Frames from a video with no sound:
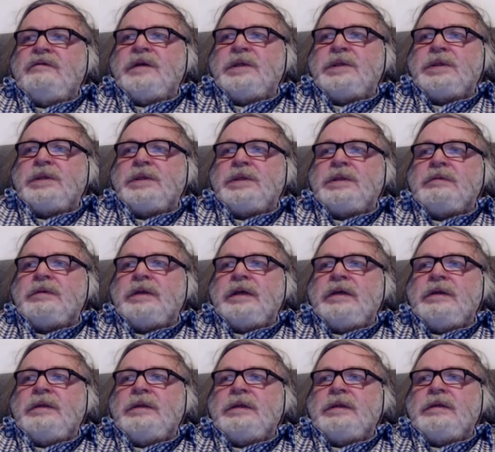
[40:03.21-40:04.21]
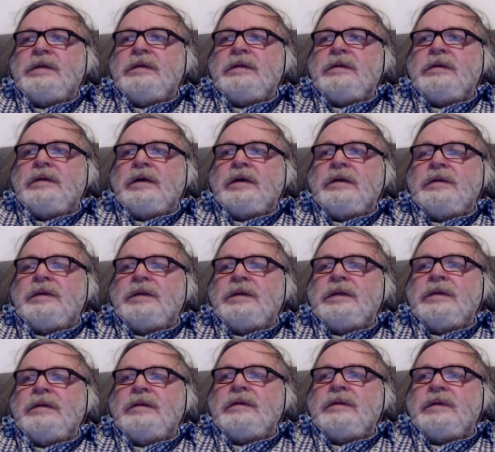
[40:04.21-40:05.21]
divisions of the 18th,
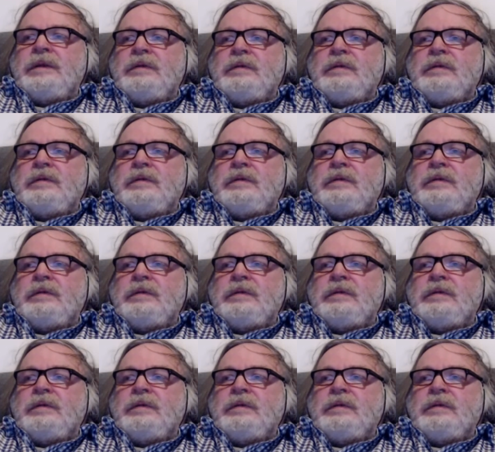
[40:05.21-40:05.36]
19th,